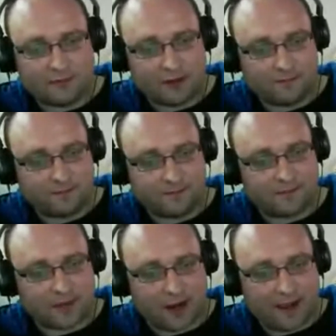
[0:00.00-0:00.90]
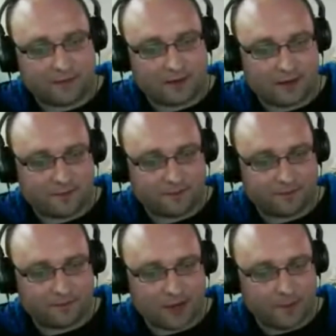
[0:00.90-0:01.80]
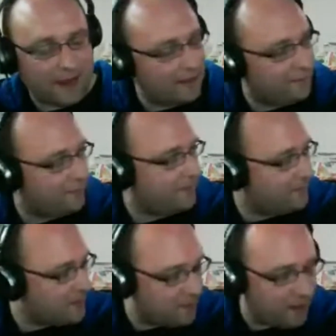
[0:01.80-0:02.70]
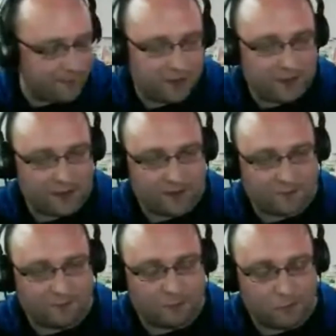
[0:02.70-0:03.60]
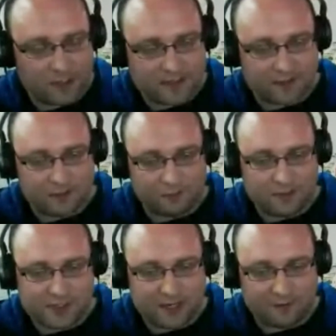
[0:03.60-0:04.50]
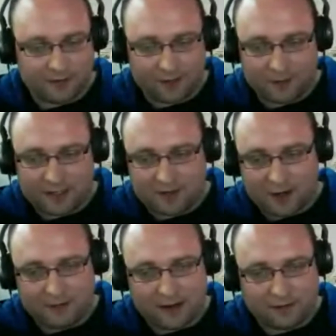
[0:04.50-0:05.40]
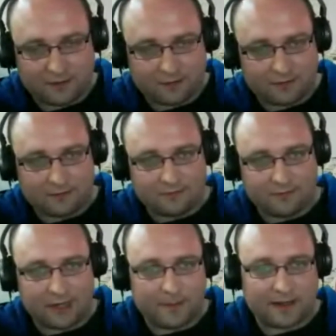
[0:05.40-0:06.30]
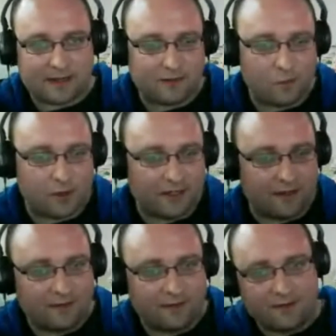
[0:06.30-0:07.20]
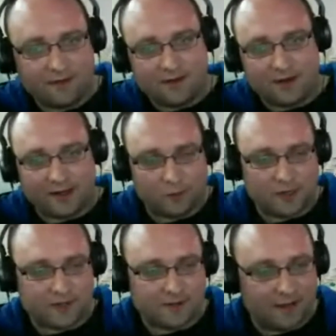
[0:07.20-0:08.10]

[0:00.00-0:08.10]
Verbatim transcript: I'm. I haven't. Um. I'm at level 50, but I'm not gonna. What is it called? Regenerate, where you go around and get back down to uh-huh. one again. I am on.